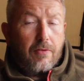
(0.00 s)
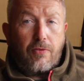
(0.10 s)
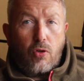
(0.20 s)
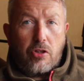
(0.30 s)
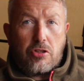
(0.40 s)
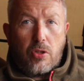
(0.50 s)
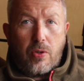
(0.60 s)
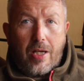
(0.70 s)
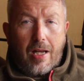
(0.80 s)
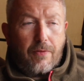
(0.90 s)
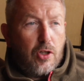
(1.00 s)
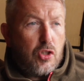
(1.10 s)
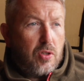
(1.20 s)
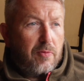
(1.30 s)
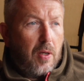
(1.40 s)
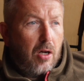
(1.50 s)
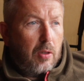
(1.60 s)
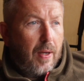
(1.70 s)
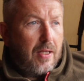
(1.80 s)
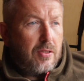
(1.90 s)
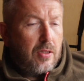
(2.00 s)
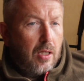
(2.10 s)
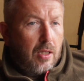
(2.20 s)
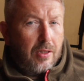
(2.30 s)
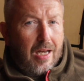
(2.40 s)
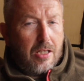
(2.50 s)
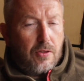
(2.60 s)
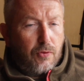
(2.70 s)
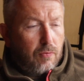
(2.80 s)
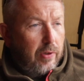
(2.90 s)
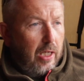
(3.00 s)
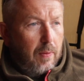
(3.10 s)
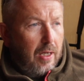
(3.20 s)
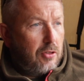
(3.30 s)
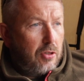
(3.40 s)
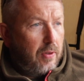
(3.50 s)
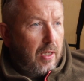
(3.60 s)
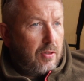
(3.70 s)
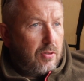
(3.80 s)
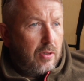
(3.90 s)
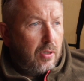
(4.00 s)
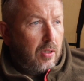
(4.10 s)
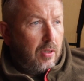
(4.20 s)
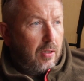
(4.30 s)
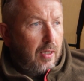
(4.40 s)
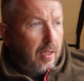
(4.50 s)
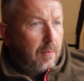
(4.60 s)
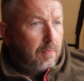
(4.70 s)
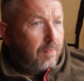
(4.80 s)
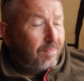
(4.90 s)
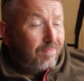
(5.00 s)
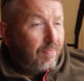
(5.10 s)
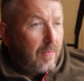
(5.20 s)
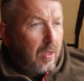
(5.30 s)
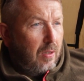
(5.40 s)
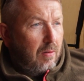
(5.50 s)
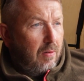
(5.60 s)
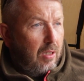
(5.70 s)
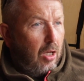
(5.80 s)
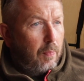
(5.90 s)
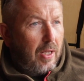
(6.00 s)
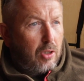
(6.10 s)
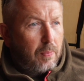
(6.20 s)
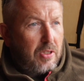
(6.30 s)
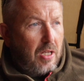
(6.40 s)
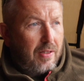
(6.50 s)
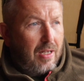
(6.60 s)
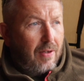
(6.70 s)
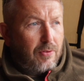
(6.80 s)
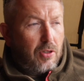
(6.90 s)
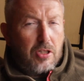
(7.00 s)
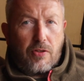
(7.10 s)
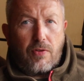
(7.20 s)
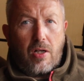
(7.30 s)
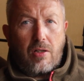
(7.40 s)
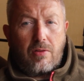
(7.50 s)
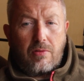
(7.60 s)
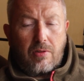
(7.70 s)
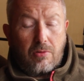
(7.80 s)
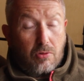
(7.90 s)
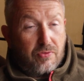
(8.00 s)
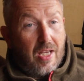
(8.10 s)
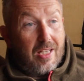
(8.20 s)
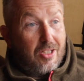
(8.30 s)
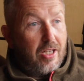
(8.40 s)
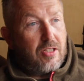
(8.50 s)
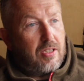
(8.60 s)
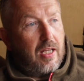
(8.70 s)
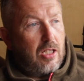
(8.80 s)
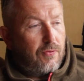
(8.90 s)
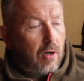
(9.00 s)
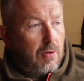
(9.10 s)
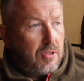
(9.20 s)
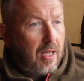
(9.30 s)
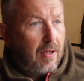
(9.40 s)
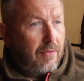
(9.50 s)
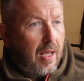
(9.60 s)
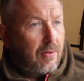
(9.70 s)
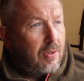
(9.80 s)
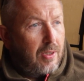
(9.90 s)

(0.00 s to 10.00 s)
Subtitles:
For the 2-year anniversary of Parker Baits, the lads have done really well in 2 years. A lot of bait companies out there haven't got this far, or have taken years to get as far as they have now.